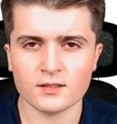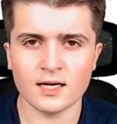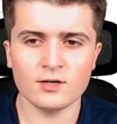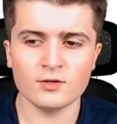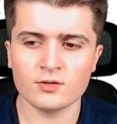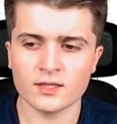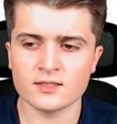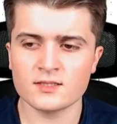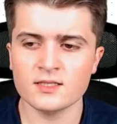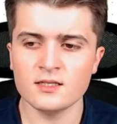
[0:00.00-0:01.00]
Now you
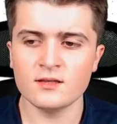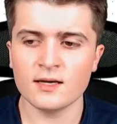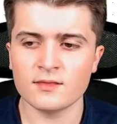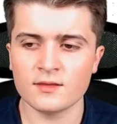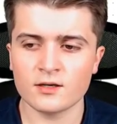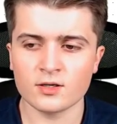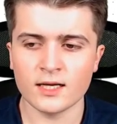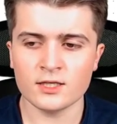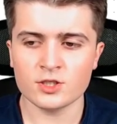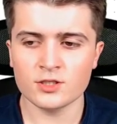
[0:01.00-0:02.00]
can see that the
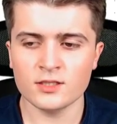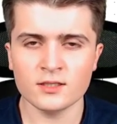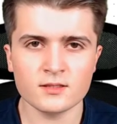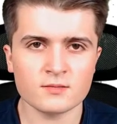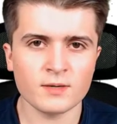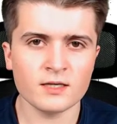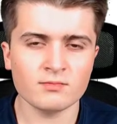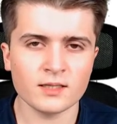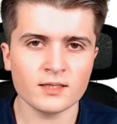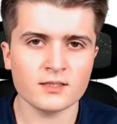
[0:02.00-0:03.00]
connection here is
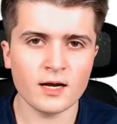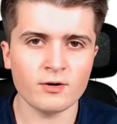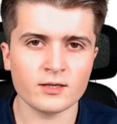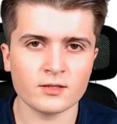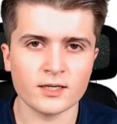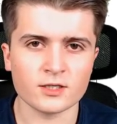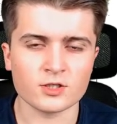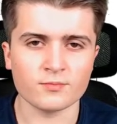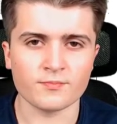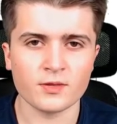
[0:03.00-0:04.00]
made via direct
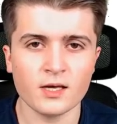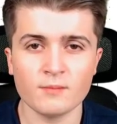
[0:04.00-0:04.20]
connection,